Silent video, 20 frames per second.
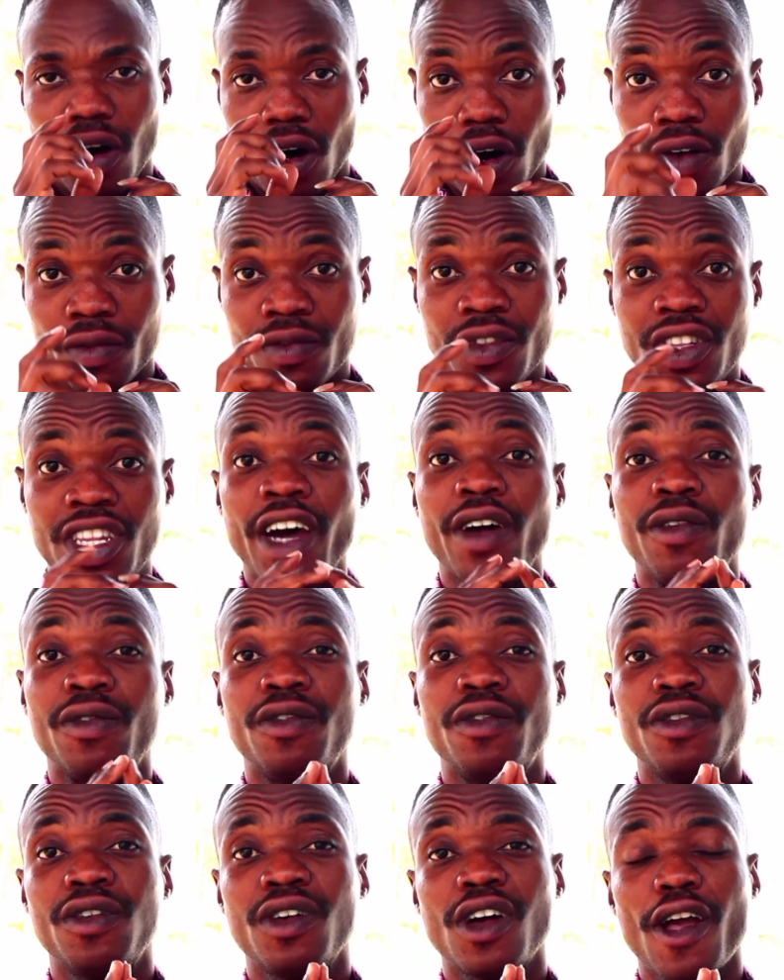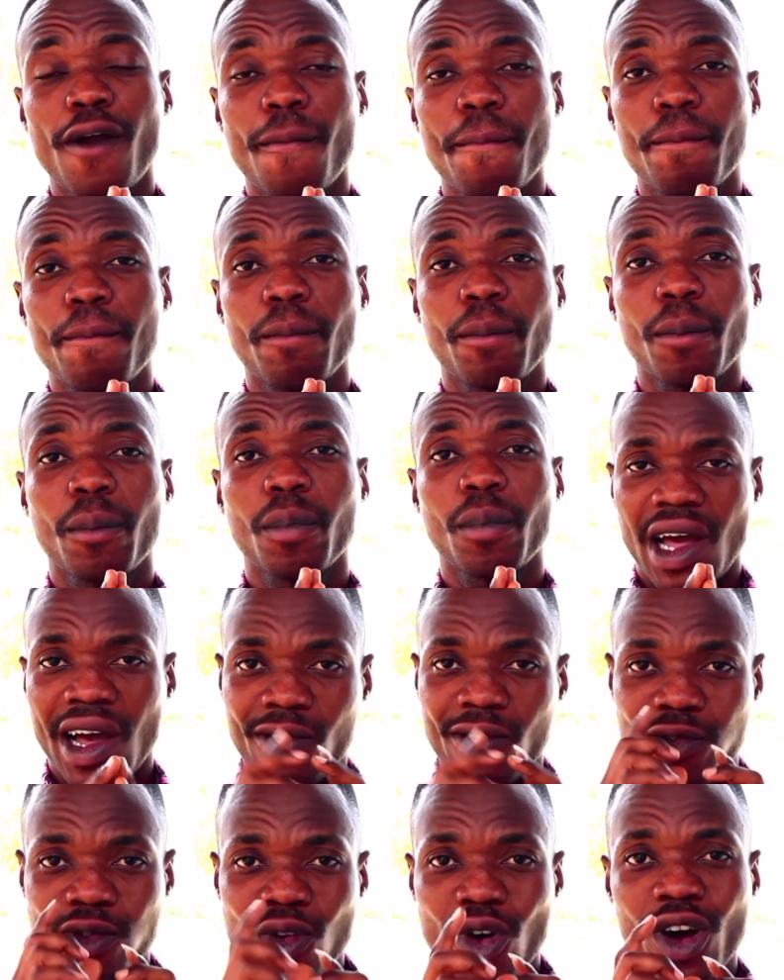of death.
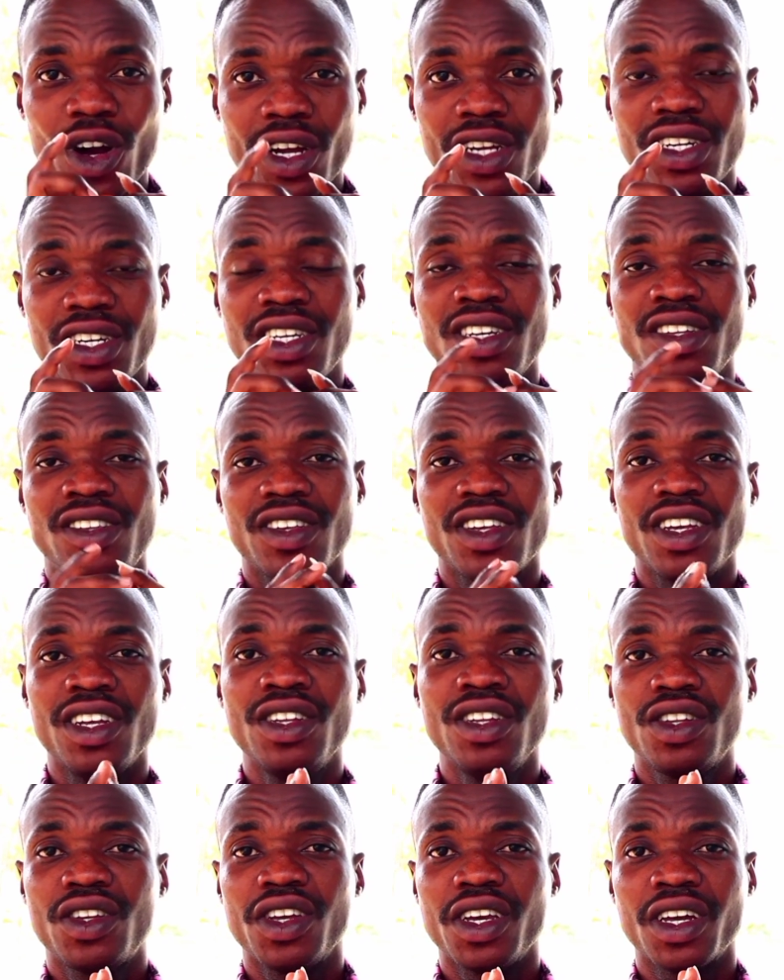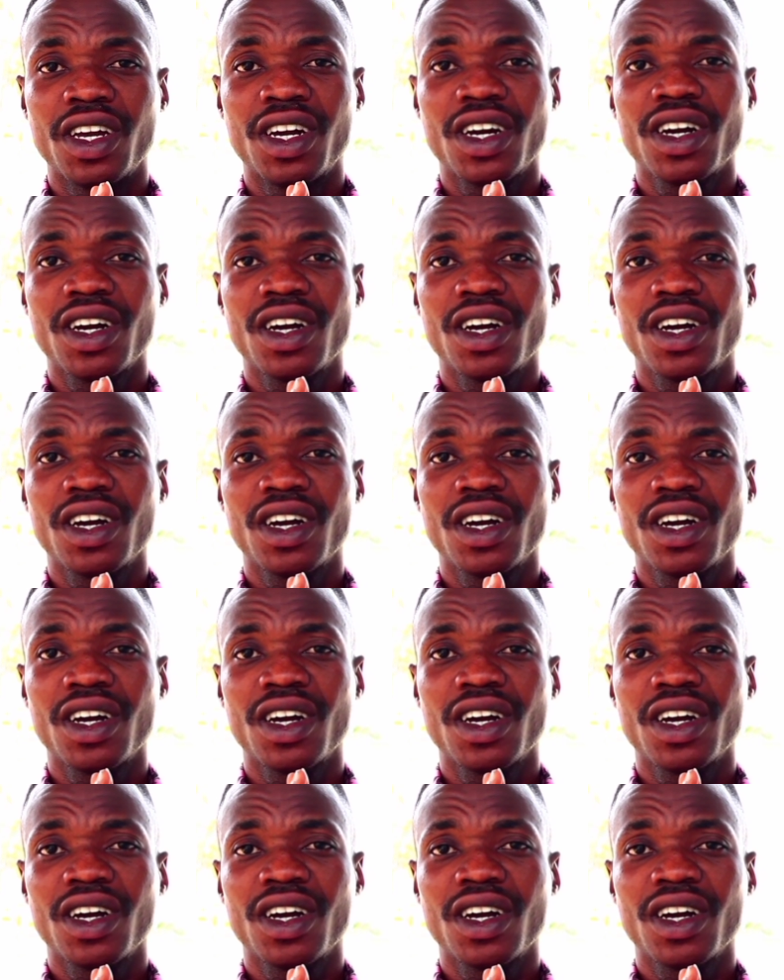Avoid its intake